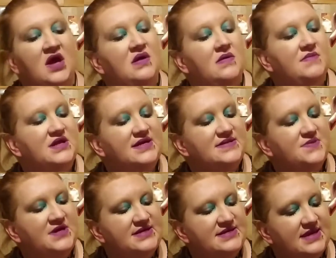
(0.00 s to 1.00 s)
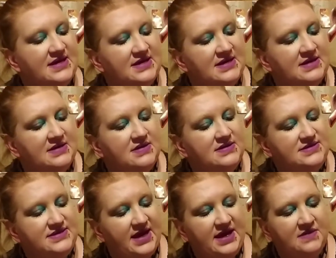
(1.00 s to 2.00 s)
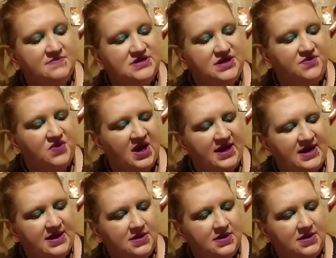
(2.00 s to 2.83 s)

but this one is the Damned United.